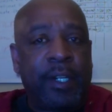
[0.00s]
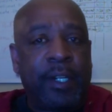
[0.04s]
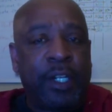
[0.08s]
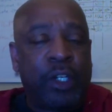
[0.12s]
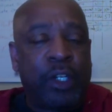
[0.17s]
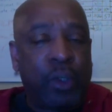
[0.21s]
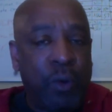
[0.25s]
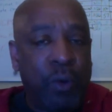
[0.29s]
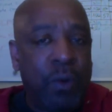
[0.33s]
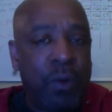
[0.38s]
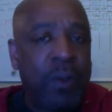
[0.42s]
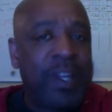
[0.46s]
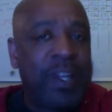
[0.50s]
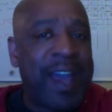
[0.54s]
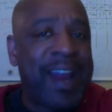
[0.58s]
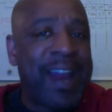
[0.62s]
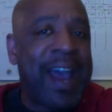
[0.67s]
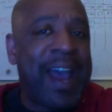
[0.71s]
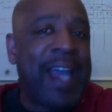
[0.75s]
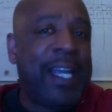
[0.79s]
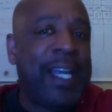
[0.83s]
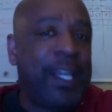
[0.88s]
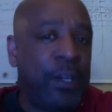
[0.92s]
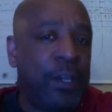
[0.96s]
tool that
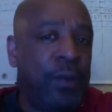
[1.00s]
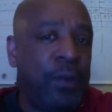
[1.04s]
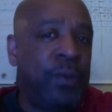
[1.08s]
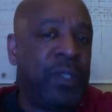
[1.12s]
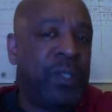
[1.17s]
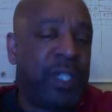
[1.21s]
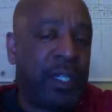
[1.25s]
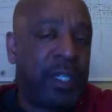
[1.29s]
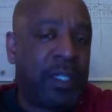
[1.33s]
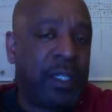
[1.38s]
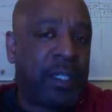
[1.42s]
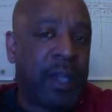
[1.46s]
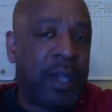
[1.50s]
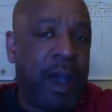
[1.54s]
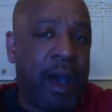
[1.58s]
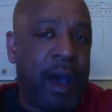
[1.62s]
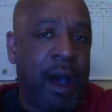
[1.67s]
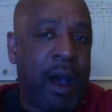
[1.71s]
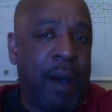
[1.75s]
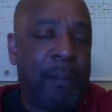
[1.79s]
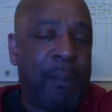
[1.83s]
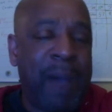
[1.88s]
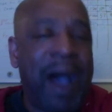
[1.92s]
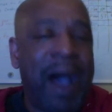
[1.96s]
I use is
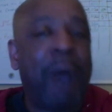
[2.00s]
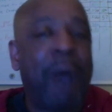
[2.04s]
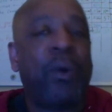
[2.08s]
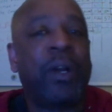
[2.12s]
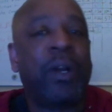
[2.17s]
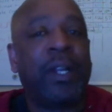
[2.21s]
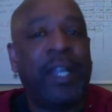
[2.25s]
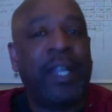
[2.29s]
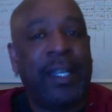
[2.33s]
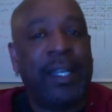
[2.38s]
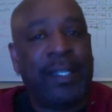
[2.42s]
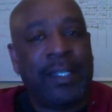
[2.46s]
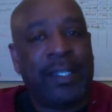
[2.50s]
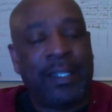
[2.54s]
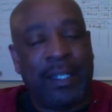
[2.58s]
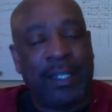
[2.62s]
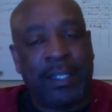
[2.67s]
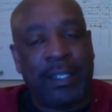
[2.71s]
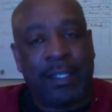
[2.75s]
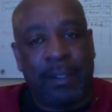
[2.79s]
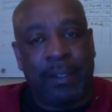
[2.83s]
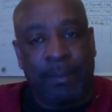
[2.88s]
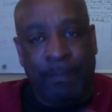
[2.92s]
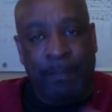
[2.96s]
Power Lead
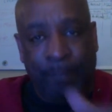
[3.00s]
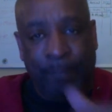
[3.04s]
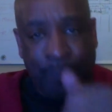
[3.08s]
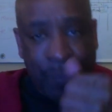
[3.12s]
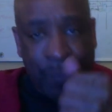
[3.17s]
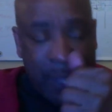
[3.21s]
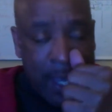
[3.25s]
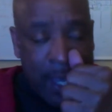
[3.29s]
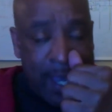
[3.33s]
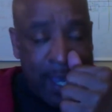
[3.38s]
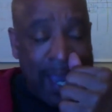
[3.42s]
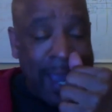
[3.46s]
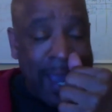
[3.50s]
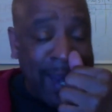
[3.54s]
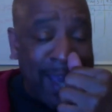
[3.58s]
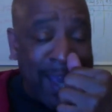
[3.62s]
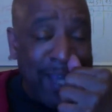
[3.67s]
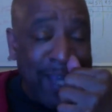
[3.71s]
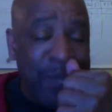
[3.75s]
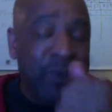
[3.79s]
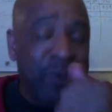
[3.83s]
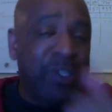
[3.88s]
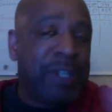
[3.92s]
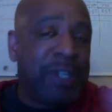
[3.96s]
System. And I
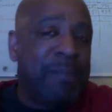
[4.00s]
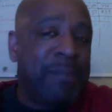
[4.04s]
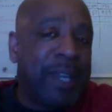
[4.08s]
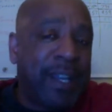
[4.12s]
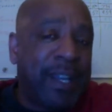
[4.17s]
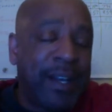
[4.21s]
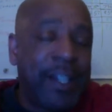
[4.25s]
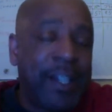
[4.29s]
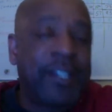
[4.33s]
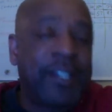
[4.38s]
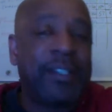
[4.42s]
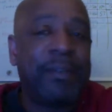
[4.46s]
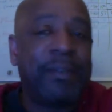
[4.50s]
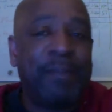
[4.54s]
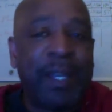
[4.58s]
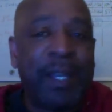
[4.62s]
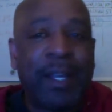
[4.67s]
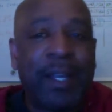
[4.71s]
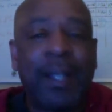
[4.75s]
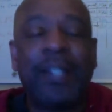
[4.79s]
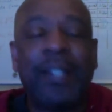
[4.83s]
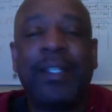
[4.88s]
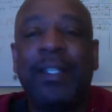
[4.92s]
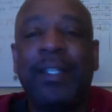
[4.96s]
use it because
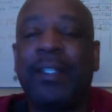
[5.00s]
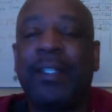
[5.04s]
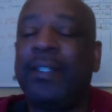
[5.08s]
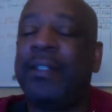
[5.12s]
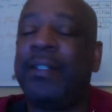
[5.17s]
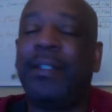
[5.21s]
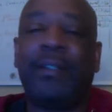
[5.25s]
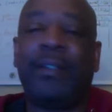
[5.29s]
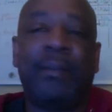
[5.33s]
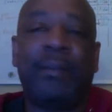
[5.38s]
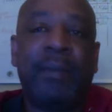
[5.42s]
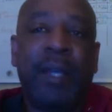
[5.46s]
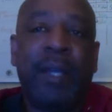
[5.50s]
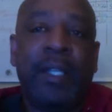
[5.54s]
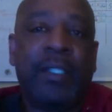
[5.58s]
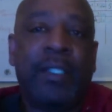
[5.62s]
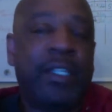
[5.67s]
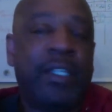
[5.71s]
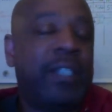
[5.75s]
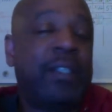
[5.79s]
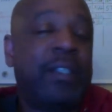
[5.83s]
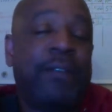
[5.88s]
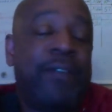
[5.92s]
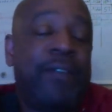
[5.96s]
it's
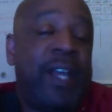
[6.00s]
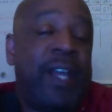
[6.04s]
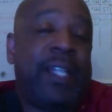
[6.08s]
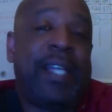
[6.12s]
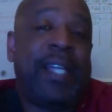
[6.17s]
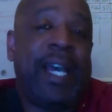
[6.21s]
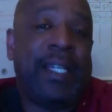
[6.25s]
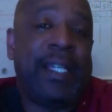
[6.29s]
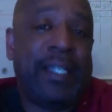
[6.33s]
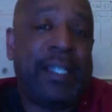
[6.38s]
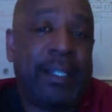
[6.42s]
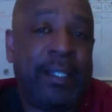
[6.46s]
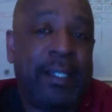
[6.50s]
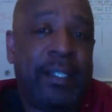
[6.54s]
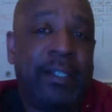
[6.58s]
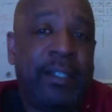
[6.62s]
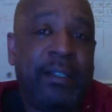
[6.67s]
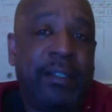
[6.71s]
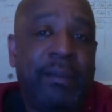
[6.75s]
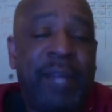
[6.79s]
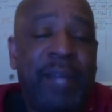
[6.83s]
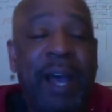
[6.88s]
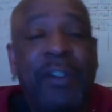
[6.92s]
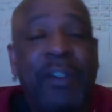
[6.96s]
just a fantastic
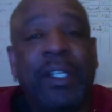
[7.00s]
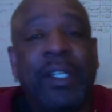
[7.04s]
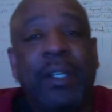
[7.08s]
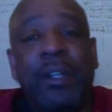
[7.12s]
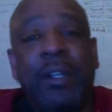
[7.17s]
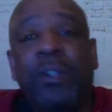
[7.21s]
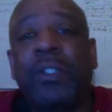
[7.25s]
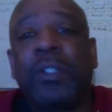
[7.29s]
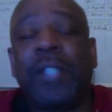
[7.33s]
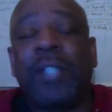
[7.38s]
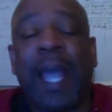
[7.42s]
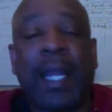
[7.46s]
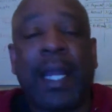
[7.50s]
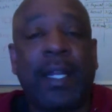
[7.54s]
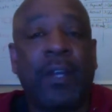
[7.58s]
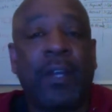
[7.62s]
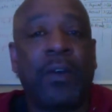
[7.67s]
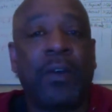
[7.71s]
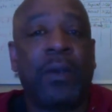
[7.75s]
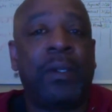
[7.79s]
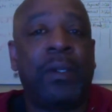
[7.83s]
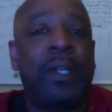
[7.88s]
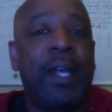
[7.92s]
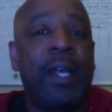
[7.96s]
system. Now it's a little
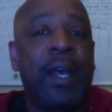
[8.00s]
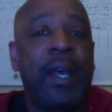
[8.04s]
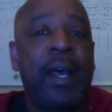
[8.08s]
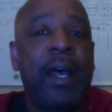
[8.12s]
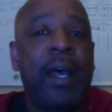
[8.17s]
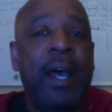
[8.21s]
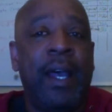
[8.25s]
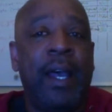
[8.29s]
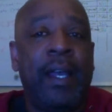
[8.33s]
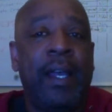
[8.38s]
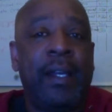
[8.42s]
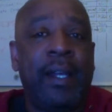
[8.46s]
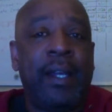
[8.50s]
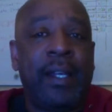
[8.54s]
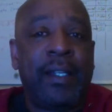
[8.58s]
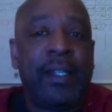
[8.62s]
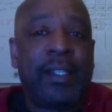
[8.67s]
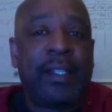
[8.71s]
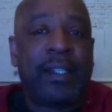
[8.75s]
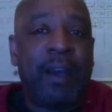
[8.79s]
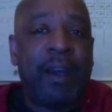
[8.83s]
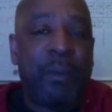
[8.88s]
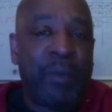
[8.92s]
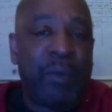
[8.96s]
technical in
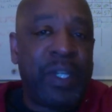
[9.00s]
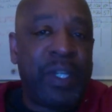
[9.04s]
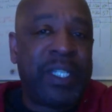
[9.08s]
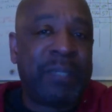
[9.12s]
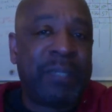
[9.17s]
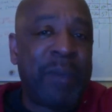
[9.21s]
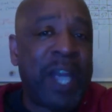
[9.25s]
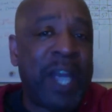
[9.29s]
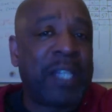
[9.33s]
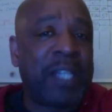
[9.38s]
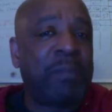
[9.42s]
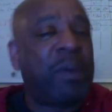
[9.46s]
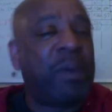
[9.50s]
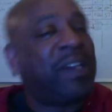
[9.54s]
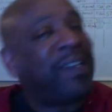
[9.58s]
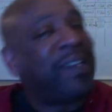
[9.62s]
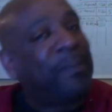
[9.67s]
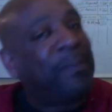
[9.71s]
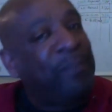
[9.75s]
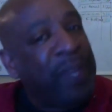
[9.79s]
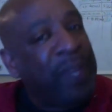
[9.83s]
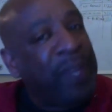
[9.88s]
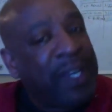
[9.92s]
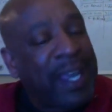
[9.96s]
some respects, but
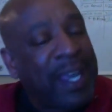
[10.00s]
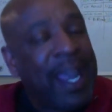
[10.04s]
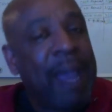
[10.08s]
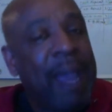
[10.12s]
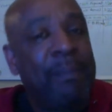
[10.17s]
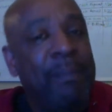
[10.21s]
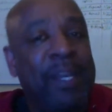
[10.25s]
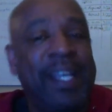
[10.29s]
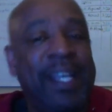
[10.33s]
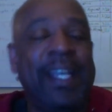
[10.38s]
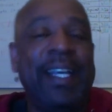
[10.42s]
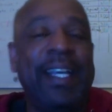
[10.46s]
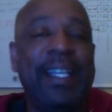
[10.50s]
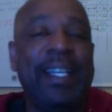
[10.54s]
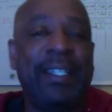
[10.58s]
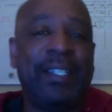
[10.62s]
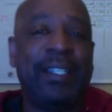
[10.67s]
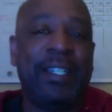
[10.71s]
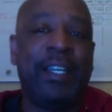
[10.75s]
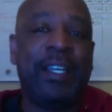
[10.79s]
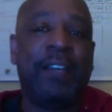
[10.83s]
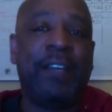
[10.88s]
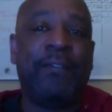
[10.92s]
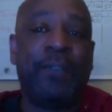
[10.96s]
it can be
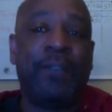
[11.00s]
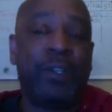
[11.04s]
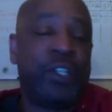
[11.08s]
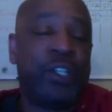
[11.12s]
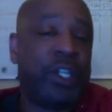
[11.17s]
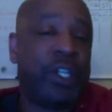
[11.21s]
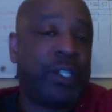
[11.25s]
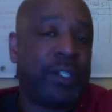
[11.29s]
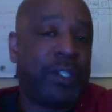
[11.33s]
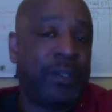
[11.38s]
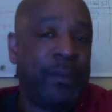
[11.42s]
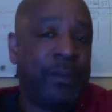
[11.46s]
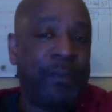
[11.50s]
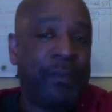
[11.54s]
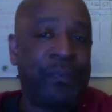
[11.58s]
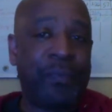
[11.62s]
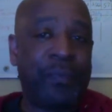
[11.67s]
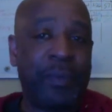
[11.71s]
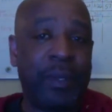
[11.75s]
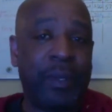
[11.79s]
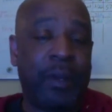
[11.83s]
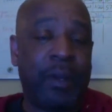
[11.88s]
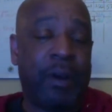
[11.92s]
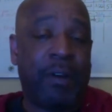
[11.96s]
easy if you just
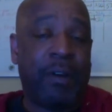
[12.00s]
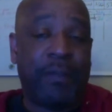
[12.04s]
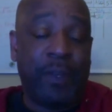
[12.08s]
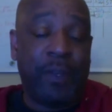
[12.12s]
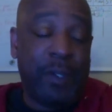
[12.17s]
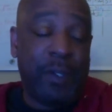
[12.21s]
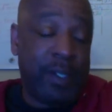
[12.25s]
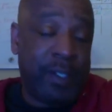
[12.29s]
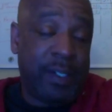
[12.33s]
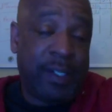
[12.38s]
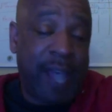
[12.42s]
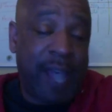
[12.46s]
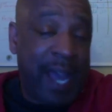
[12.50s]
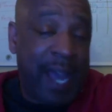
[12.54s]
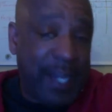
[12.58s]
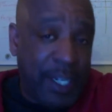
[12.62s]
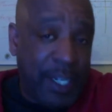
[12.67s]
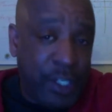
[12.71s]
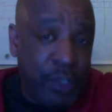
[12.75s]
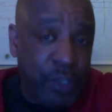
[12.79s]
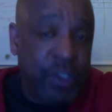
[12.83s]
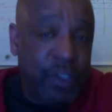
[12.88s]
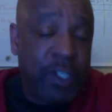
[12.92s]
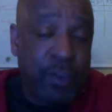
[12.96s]
if you decide
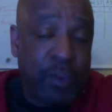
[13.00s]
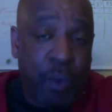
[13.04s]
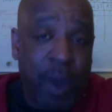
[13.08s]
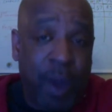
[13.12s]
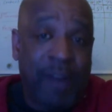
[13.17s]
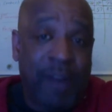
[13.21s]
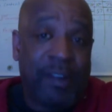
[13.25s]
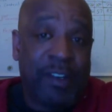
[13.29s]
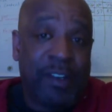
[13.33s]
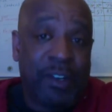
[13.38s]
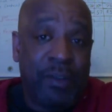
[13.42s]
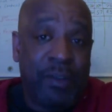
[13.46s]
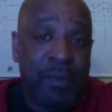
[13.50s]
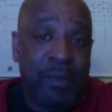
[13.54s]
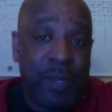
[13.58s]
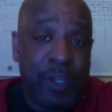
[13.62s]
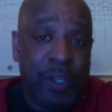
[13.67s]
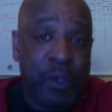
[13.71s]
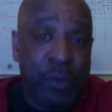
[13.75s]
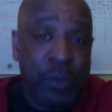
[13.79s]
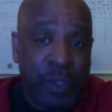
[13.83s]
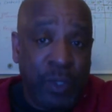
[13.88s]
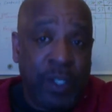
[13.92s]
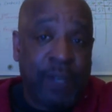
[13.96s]
that you just want to
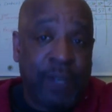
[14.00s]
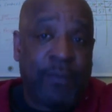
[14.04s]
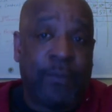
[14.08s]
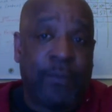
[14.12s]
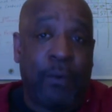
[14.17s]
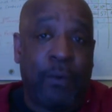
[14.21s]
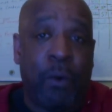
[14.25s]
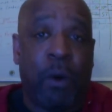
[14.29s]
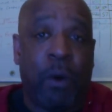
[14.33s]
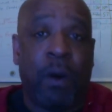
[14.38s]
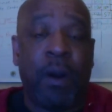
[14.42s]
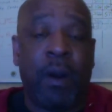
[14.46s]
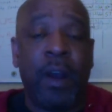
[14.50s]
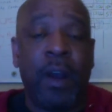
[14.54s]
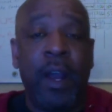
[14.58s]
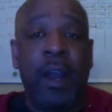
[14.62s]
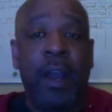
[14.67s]
use it for